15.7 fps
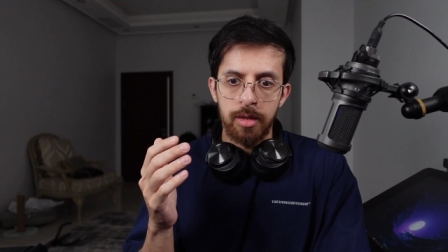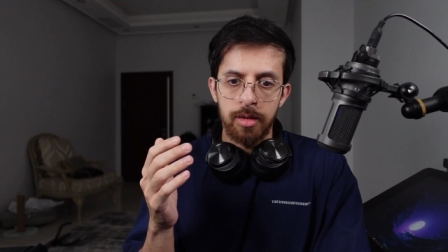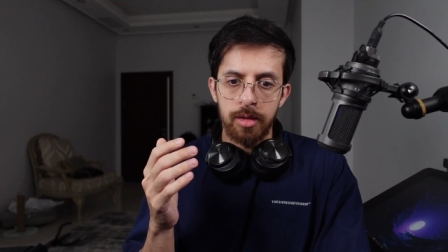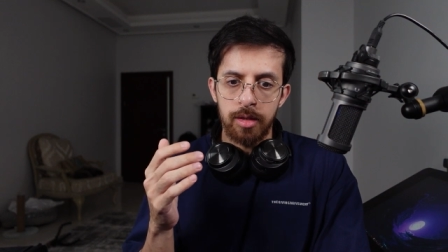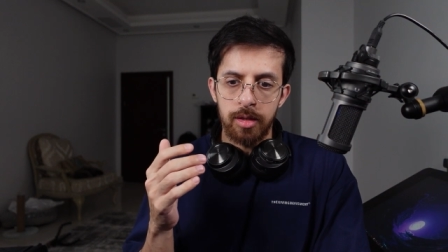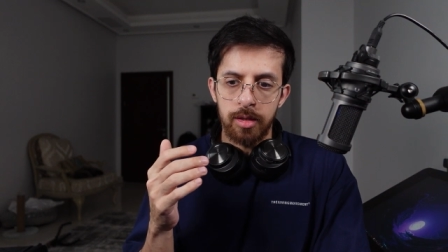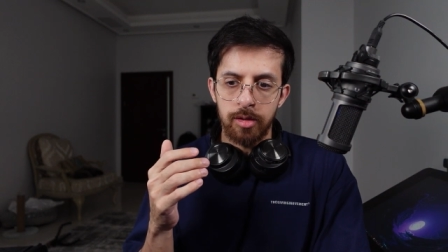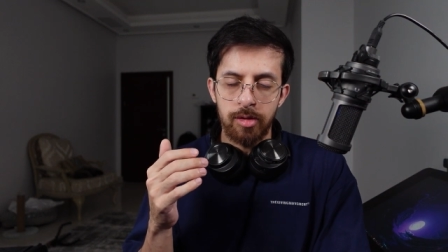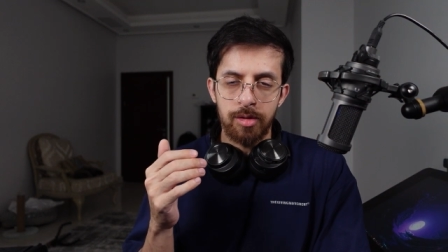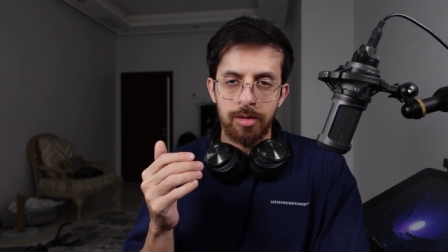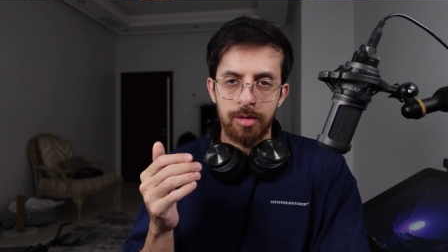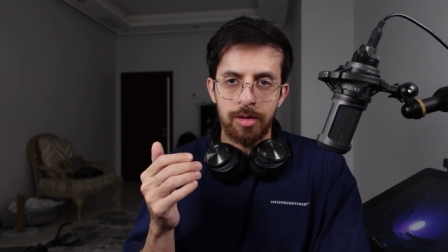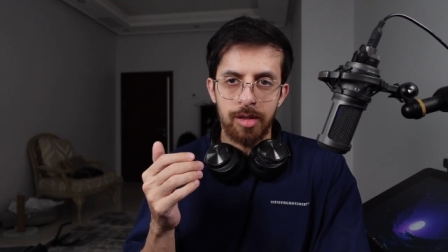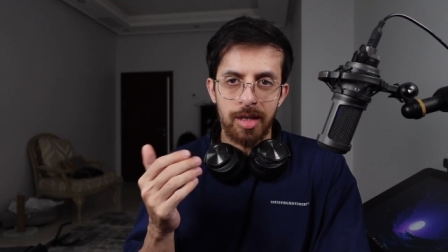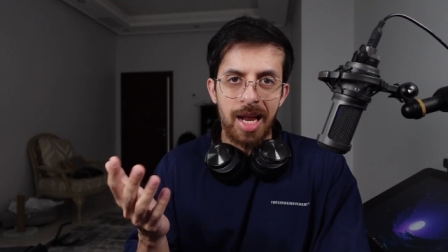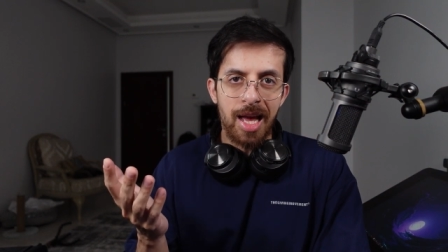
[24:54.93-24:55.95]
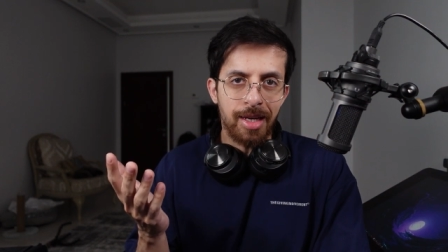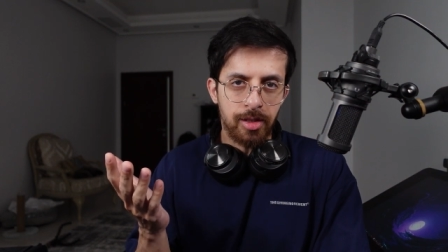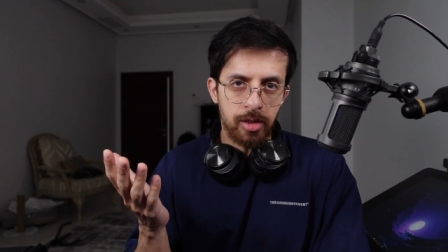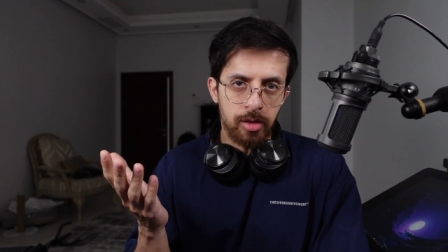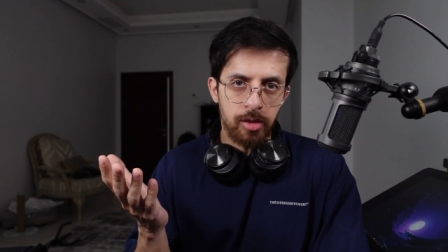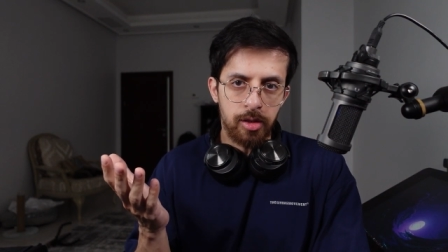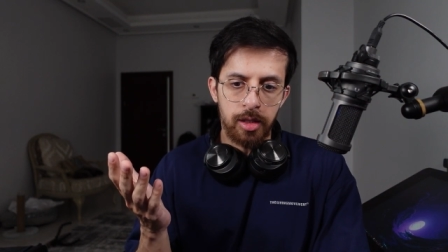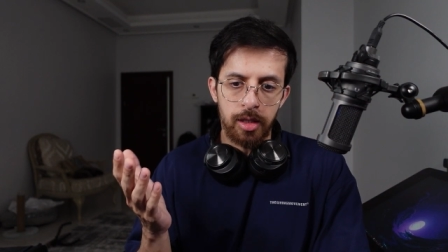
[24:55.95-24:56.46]
uh,
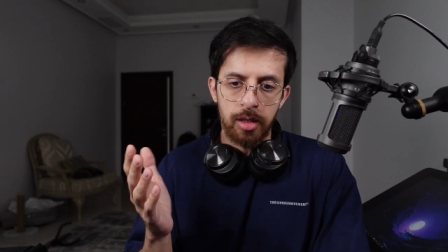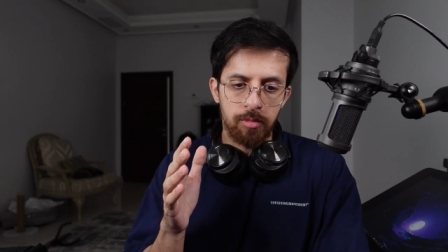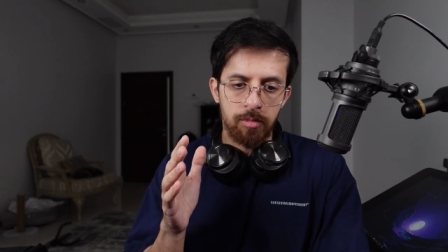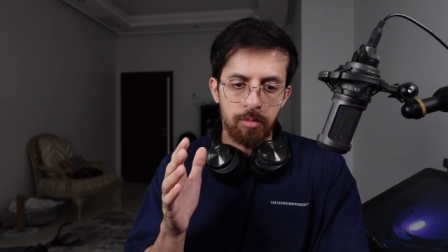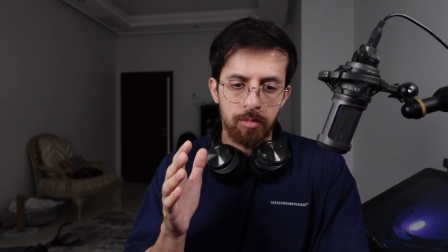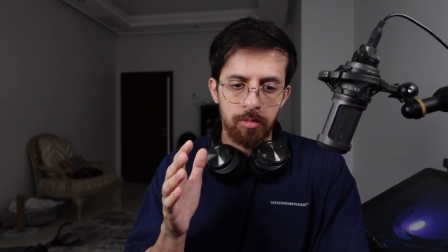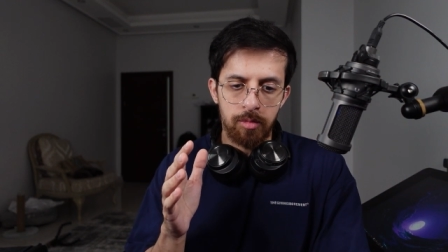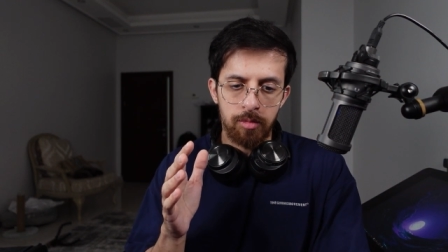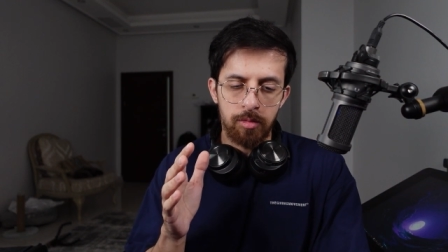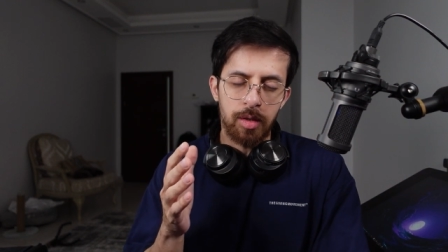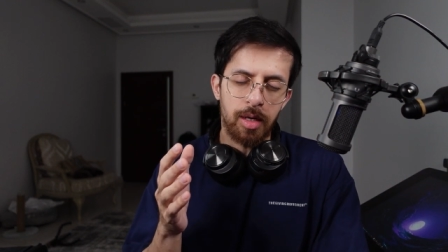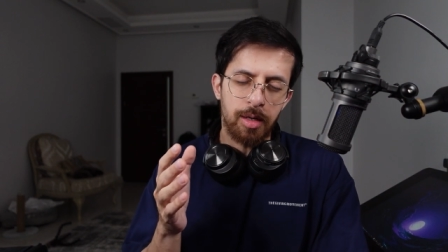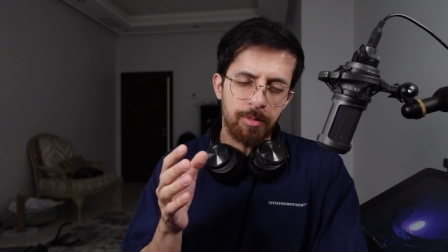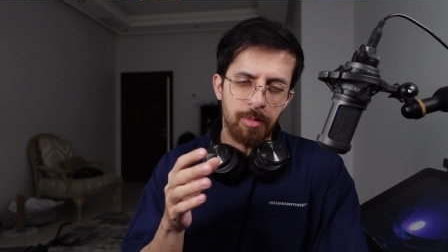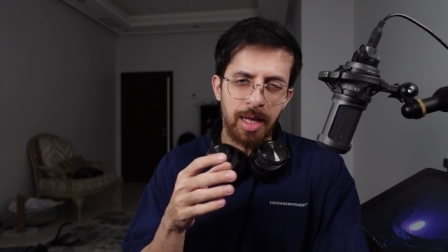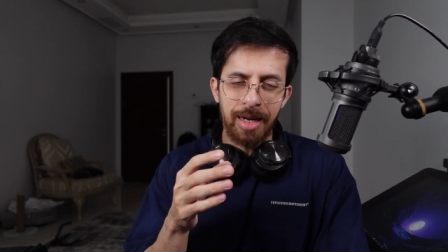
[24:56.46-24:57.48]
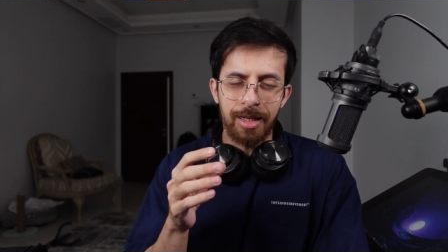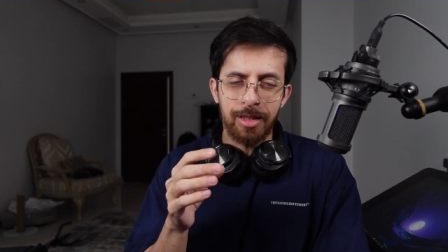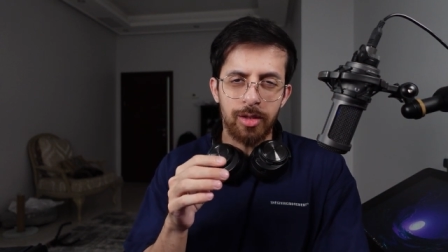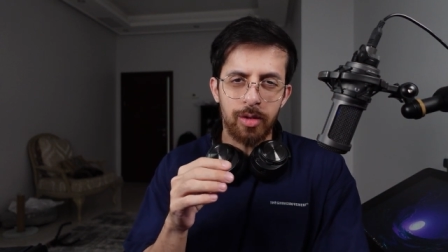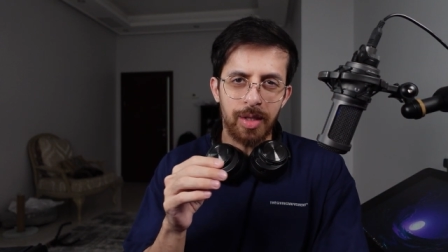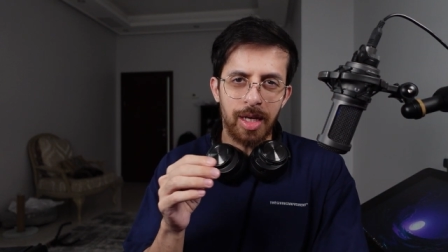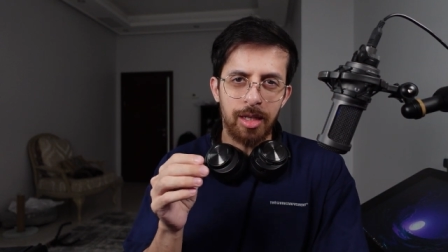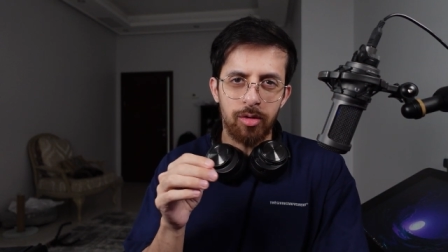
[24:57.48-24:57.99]
tenacity, um, and it's
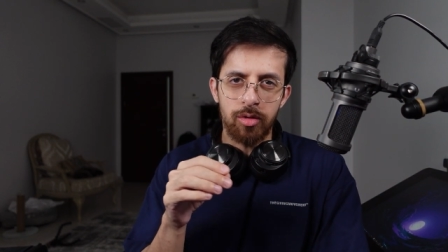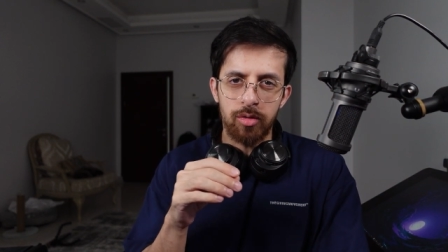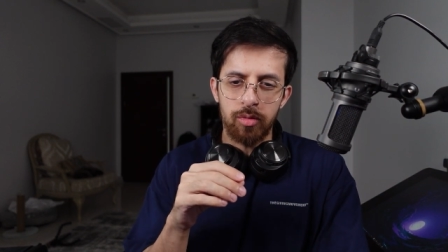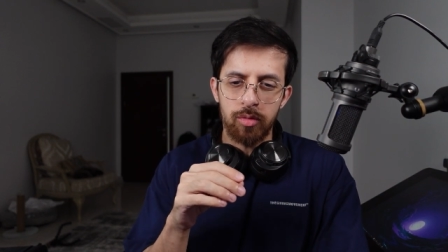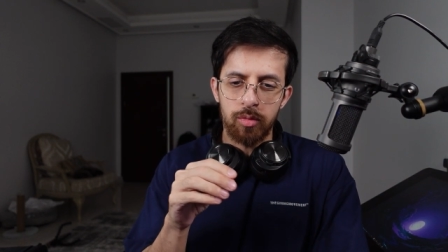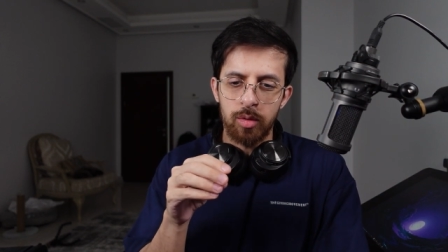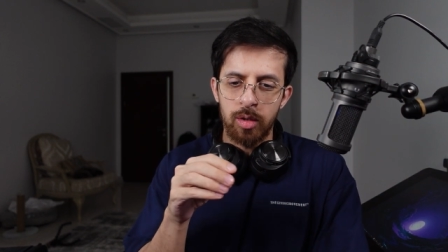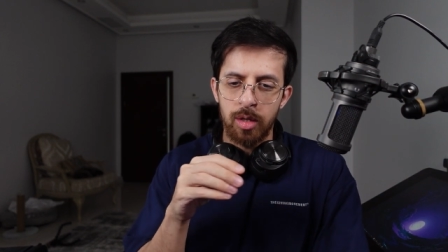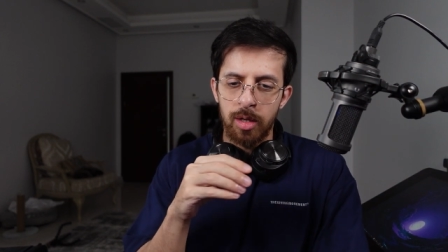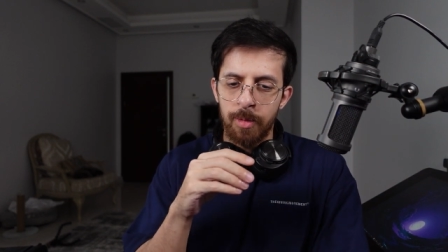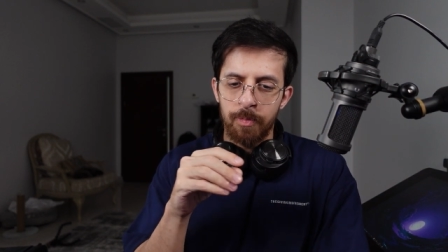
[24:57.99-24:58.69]
okay to